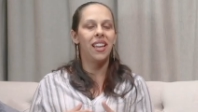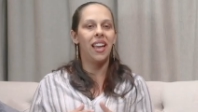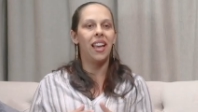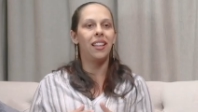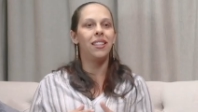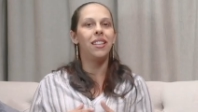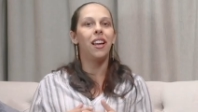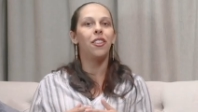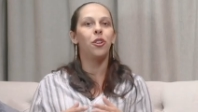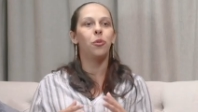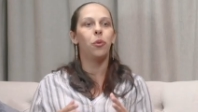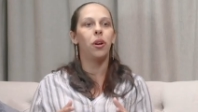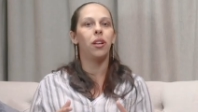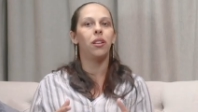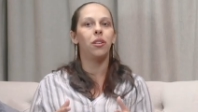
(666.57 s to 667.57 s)
And the other
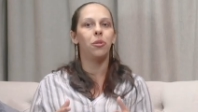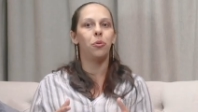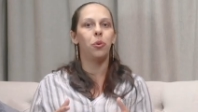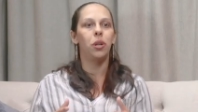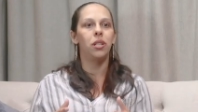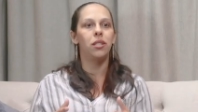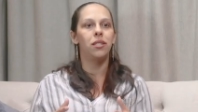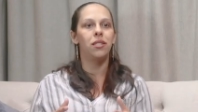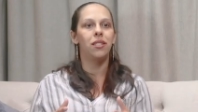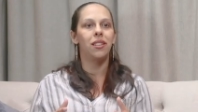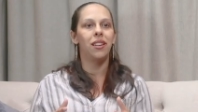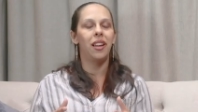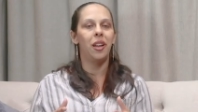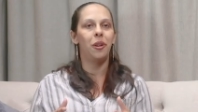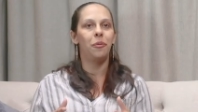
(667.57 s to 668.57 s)
one was
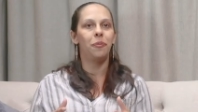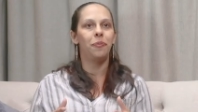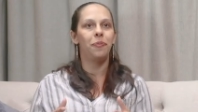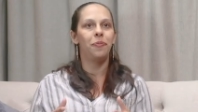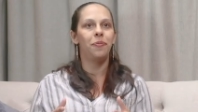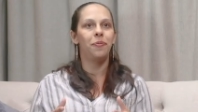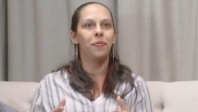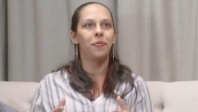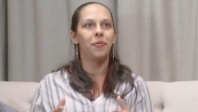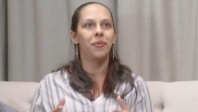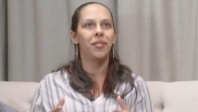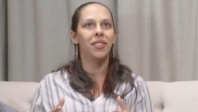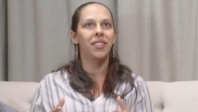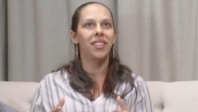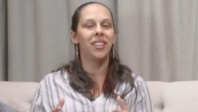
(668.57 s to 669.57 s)

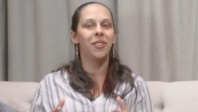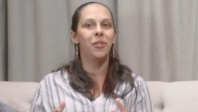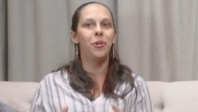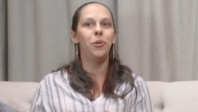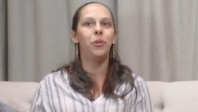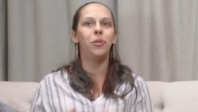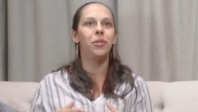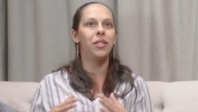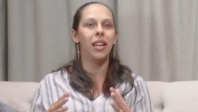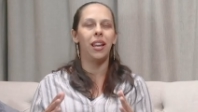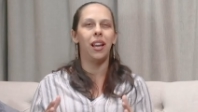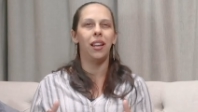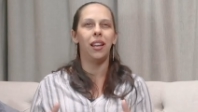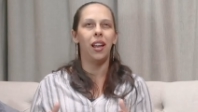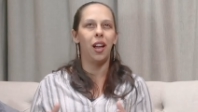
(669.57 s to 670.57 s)
um, who you
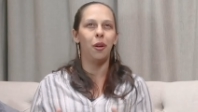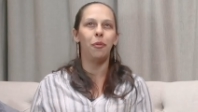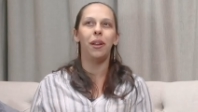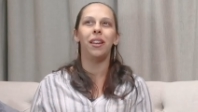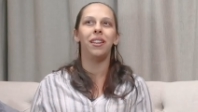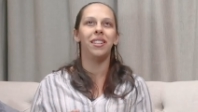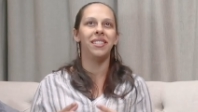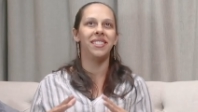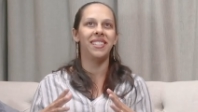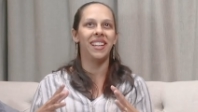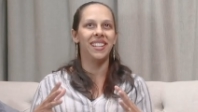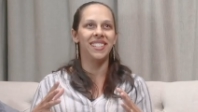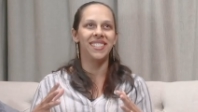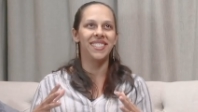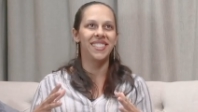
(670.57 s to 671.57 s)
say I am, and it
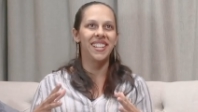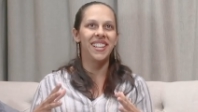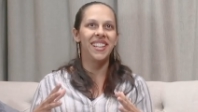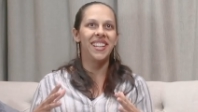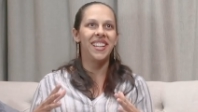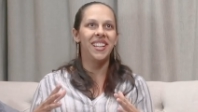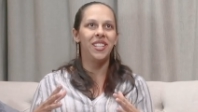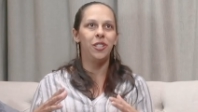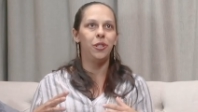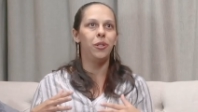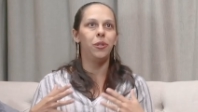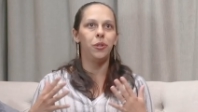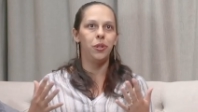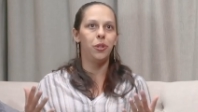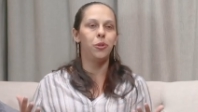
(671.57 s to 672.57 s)
says,
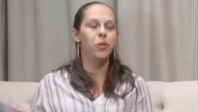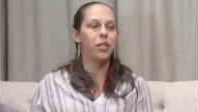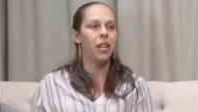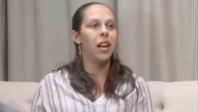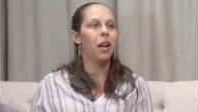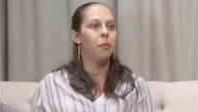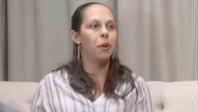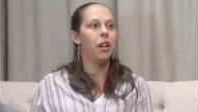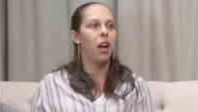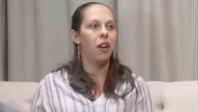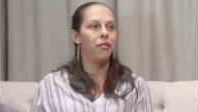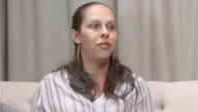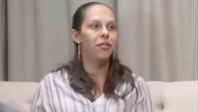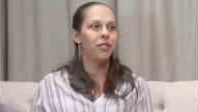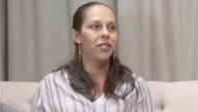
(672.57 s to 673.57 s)
you, you say I'm
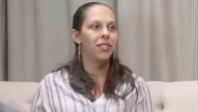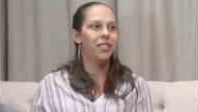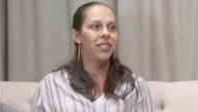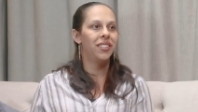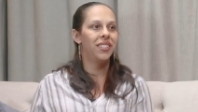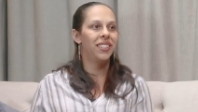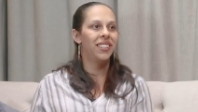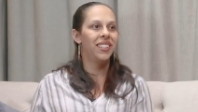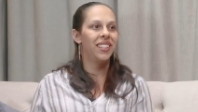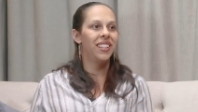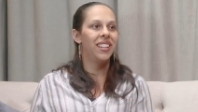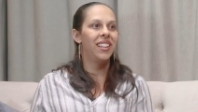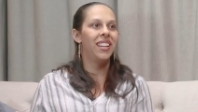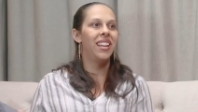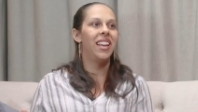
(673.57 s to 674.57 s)
enough. Yeah.
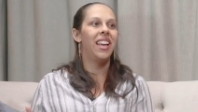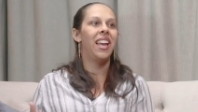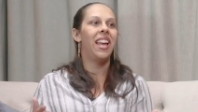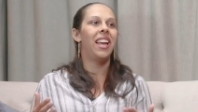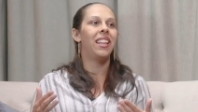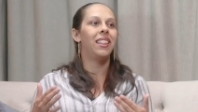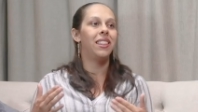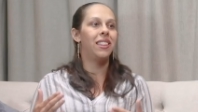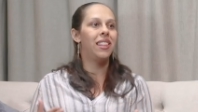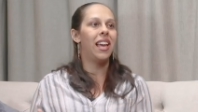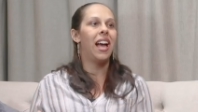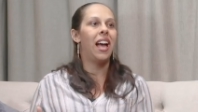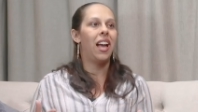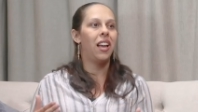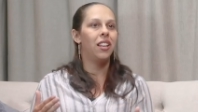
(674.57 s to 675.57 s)
Mm-hmm. And
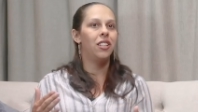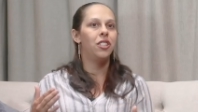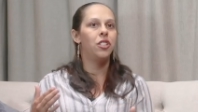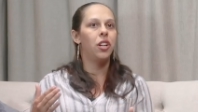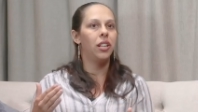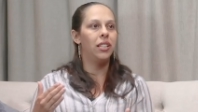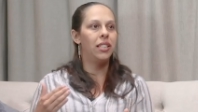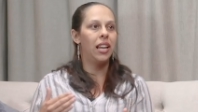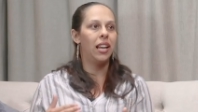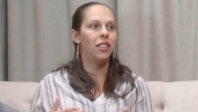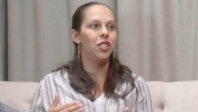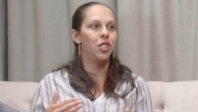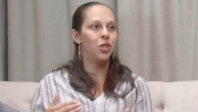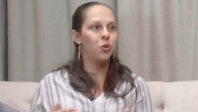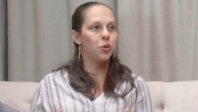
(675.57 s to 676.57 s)
that,
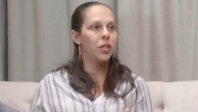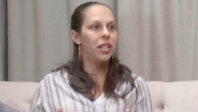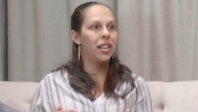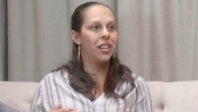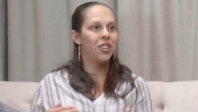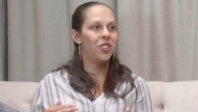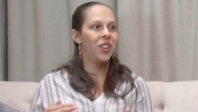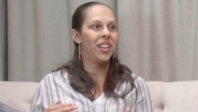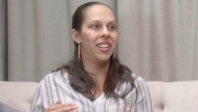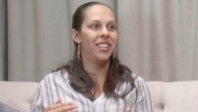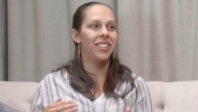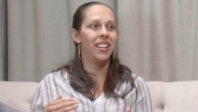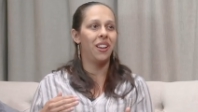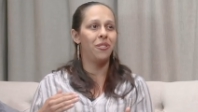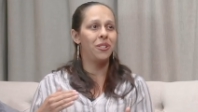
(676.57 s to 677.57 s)
again, just
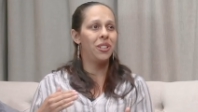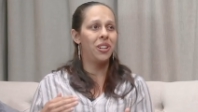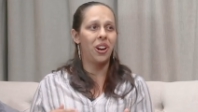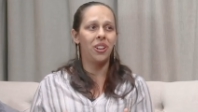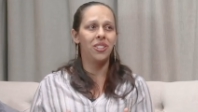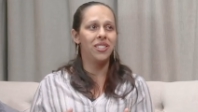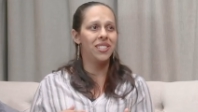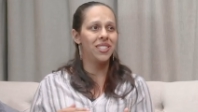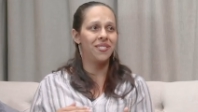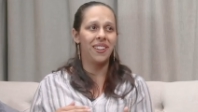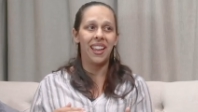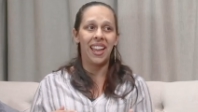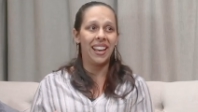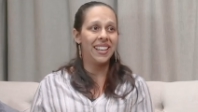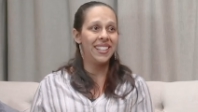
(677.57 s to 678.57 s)
reiterated that regardless of
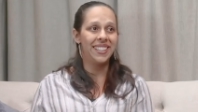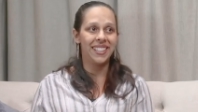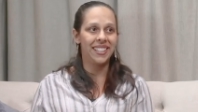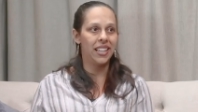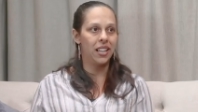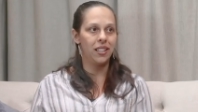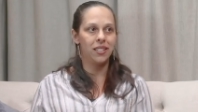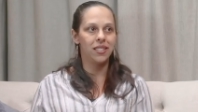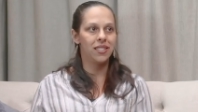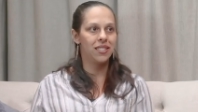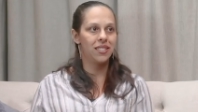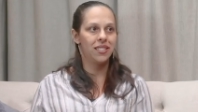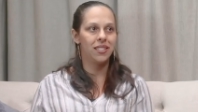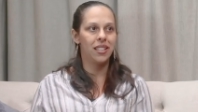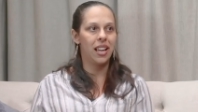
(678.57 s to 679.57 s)
anything else
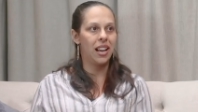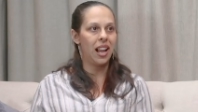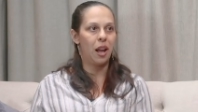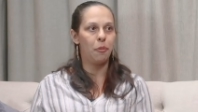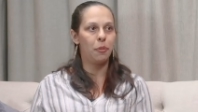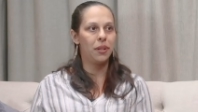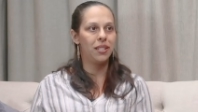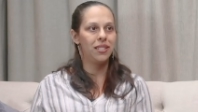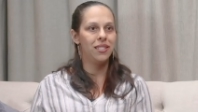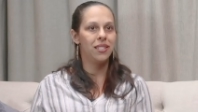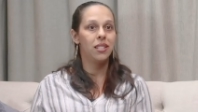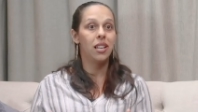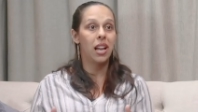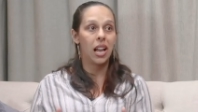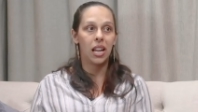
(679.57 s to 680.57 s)
yeah. that
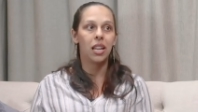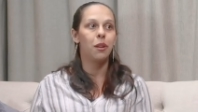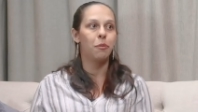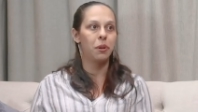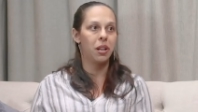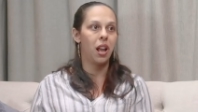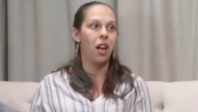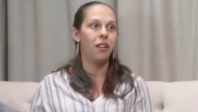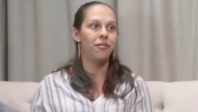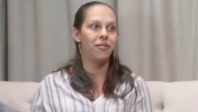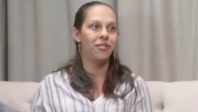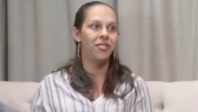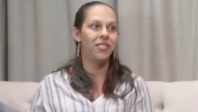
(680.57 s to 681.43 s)
happened, I am enough.